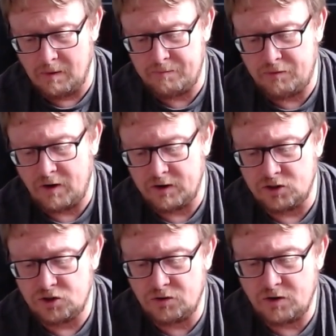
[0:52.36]
pride and
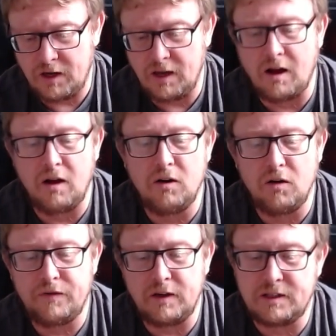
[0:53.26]
joy. I
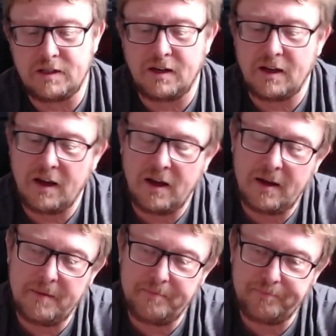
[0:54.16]
love it.
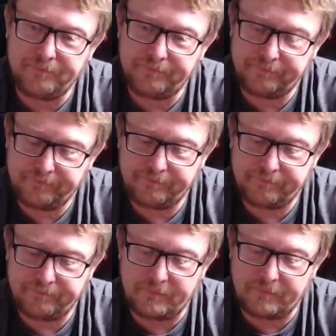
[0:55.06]
I
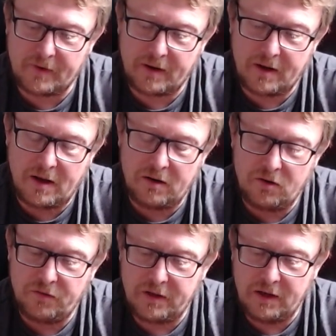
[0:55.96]

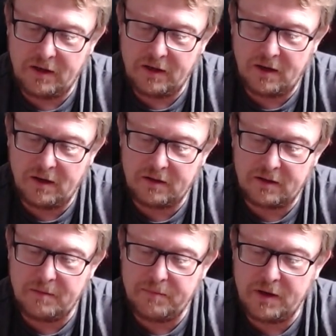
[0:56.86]
love
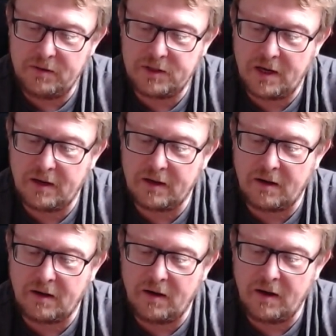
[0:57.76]
the computer.
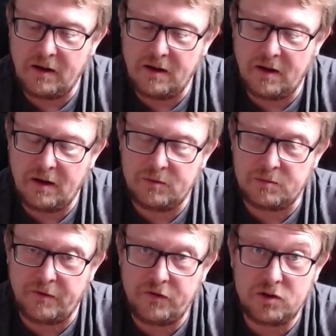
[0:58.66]
It was
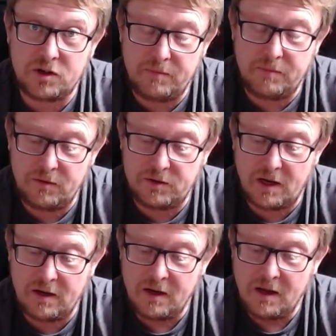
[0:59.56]
my first
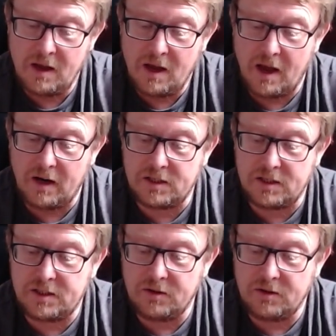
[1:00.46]
computer, and I still